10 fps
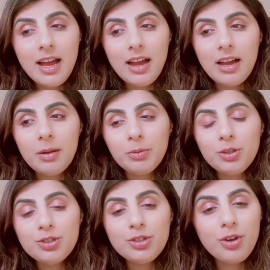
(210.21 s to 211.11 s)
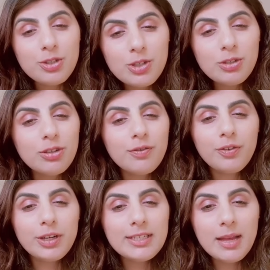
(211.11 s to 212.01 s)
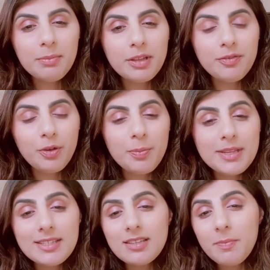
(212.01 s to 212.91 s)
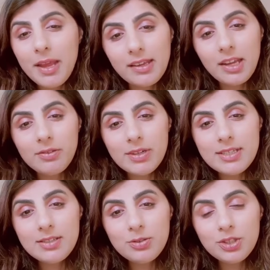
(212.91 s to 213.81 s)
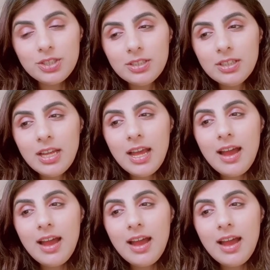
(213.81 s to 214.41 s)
You should also look for a template for business banking resolution.